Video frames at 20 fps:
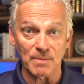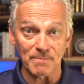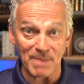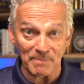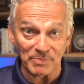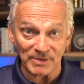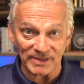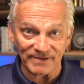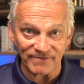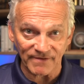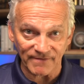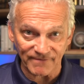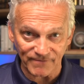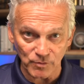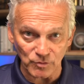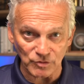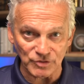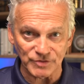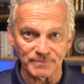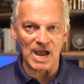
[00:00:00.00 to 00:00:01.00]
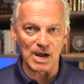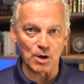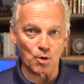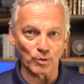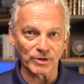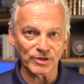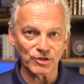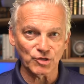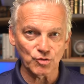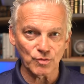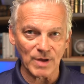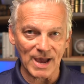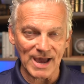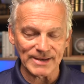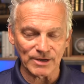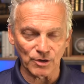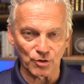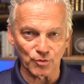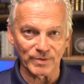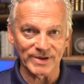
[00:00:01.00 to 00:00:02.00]
Maple Leaf Foods. According to
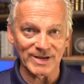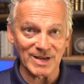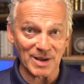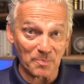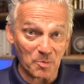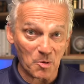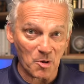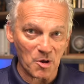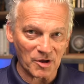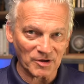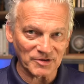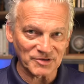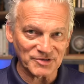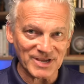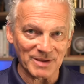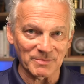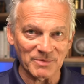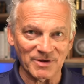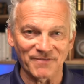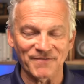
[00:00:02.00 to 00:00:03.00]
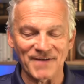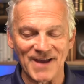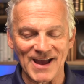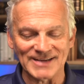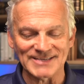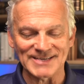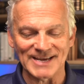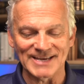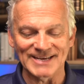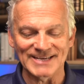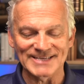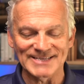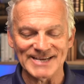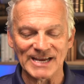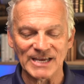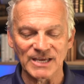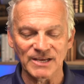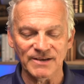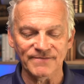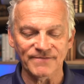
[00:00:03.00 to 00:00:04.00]
an agreed upon statement of facts, an
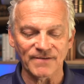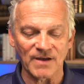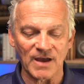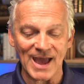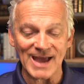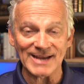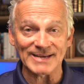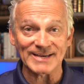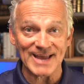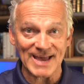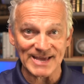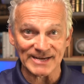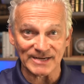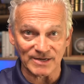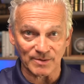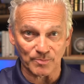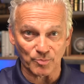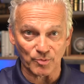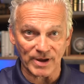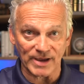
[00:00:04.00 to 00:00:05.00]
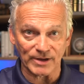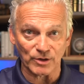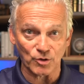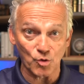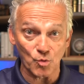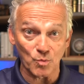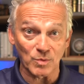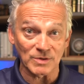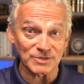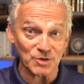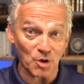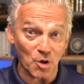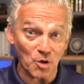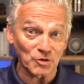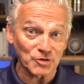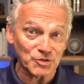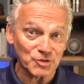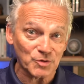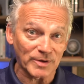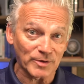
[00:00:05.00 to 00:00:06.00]
executive at Canada Bread, who was
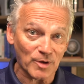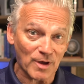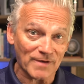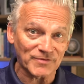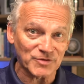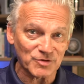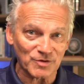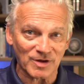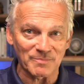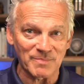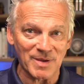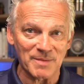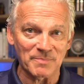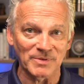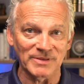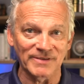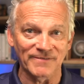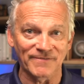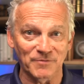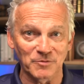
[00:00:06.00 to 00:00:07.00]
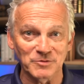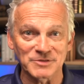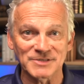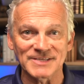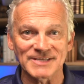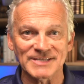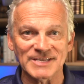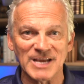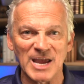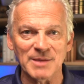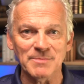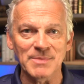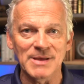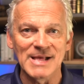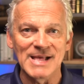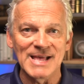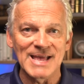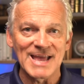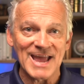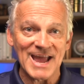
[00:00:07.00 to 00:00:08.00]
also an officer at Maple Leaf Foods at the time,
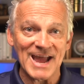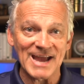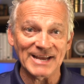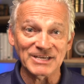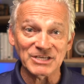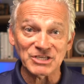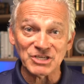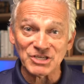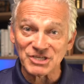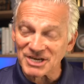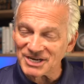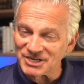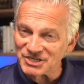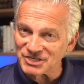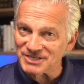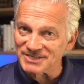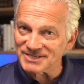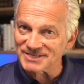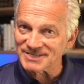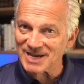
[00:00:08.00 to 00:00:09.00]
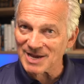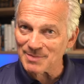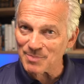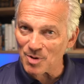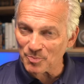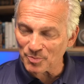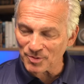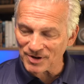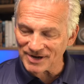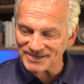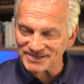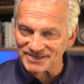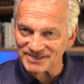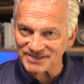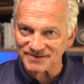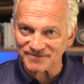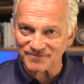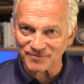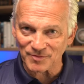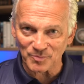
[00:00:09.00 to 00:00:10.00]
had discussions about
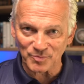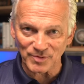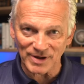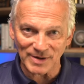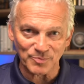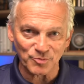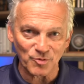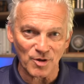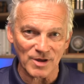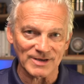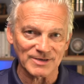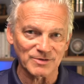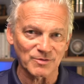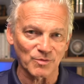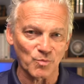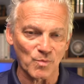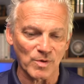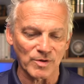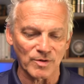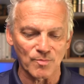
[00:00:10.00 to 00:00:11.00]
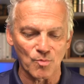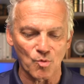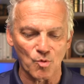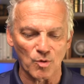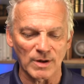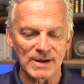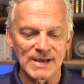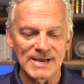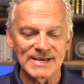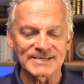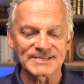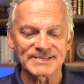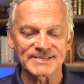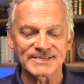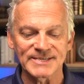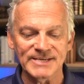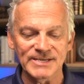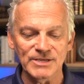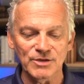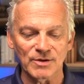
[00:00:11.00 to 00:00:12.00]
prices for bread products with one or more
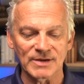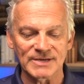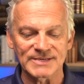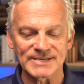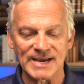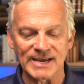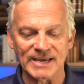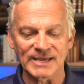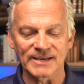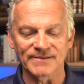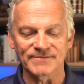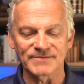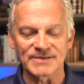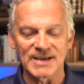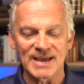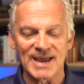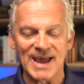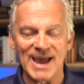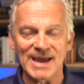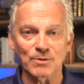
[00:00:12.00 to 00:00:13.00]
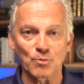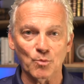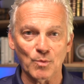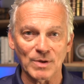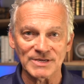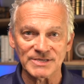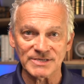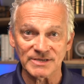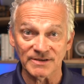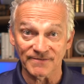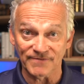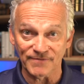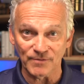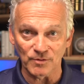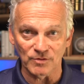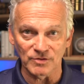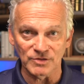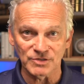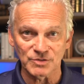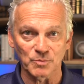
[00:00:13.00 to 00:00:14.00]
senior executives at Weston
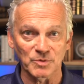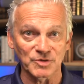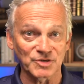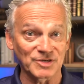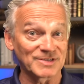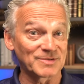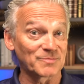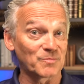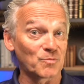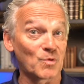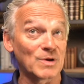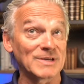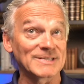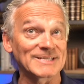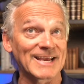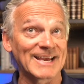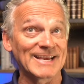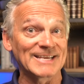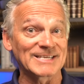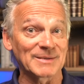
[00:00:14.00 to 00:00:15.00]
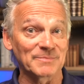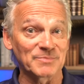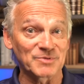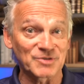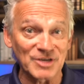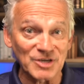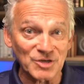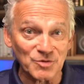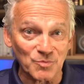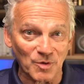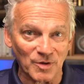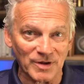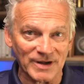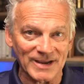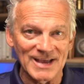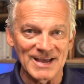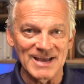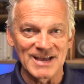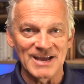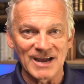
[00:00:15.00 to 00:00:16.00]
Foods, which is, was a
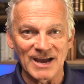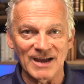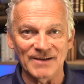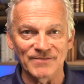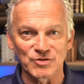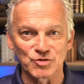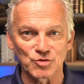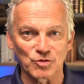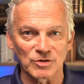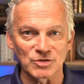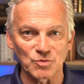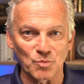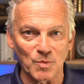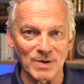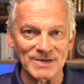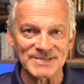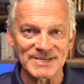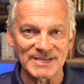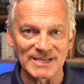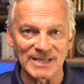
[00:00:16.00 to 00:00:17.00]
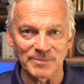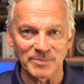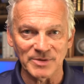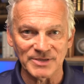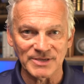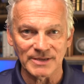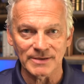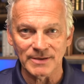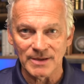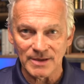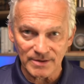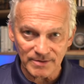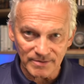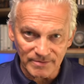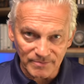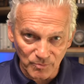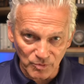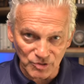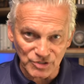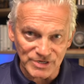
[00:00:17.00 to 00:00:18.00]
subsidiary of George Weston Limited
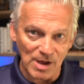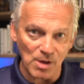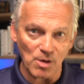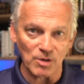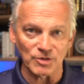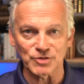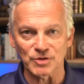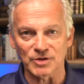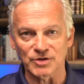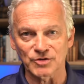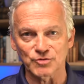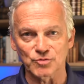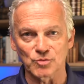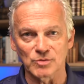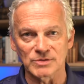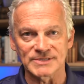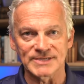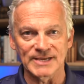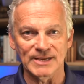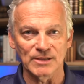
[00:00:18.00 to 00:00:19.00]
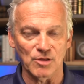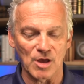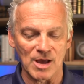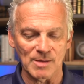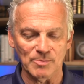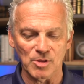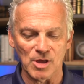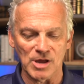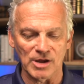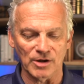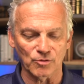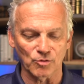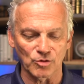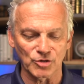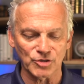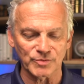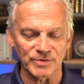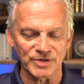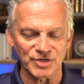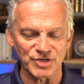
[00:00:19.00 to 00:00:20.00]
which now also controls the Loblaw
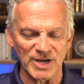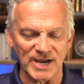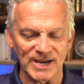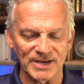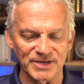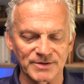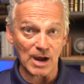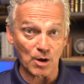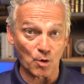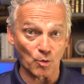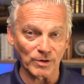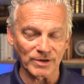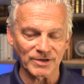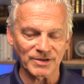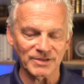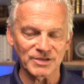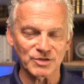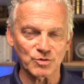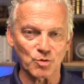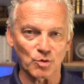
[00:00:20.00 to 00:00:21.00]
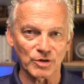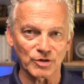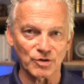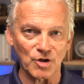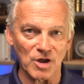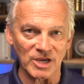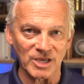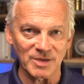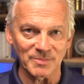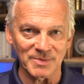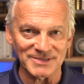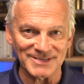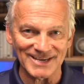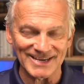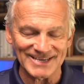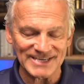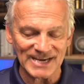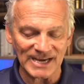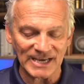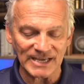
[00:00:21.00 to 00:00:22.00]
grocery chain. According to these court documents,
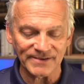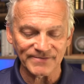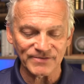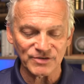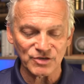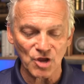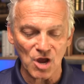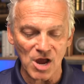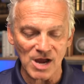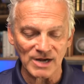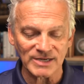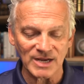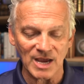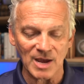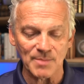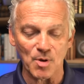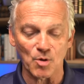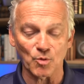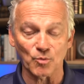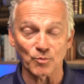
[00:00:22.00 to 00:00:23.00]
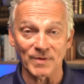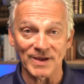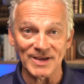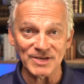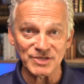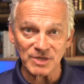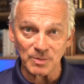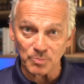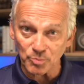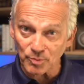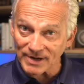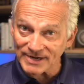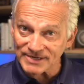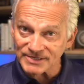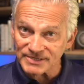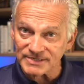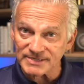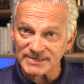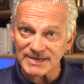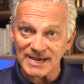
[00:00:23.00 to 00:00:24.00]
executives talked about raising
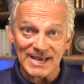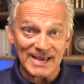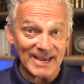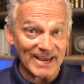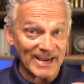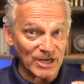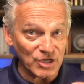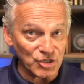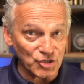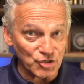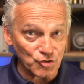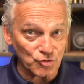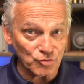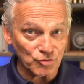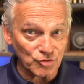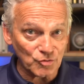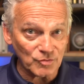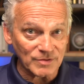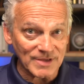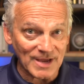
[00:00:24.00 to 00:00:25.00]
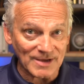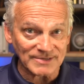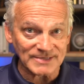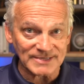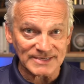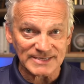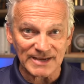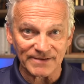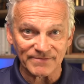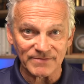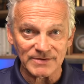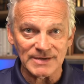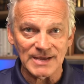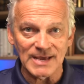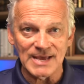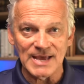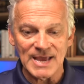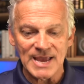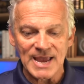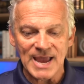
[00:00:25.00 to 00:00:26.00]
prices in June 2007
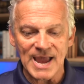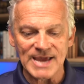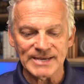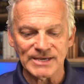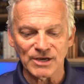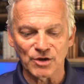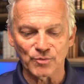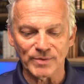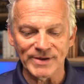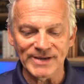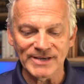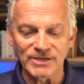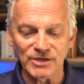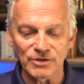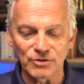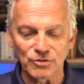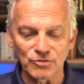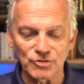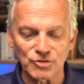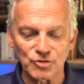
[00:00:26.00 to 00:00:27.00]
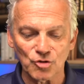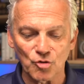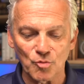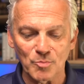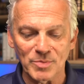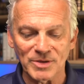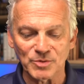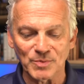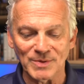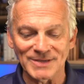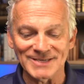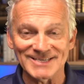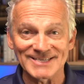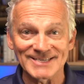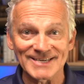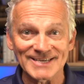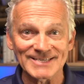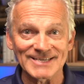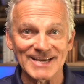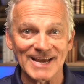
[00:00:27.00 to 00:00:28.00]
and agreed to do so between
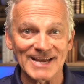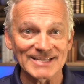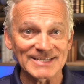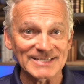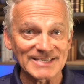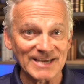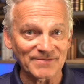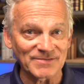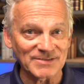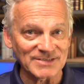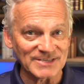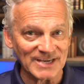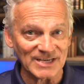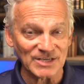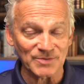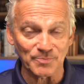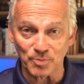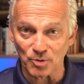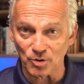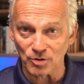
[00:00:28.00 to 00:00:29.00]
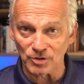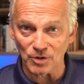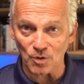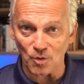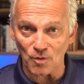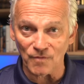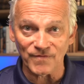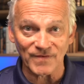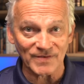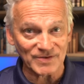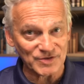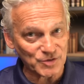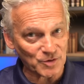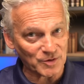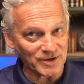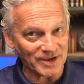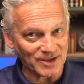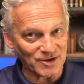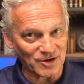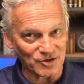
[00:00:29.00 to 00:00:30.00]
6 and 7 cents per loaf
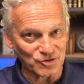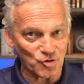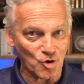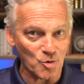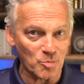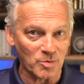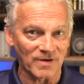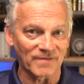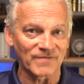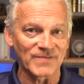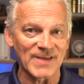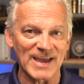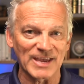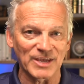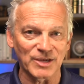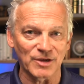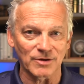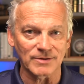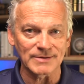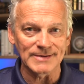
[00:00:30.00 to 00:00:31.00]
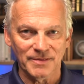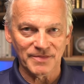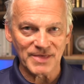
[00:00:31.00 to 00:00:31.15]
starting in October of that year.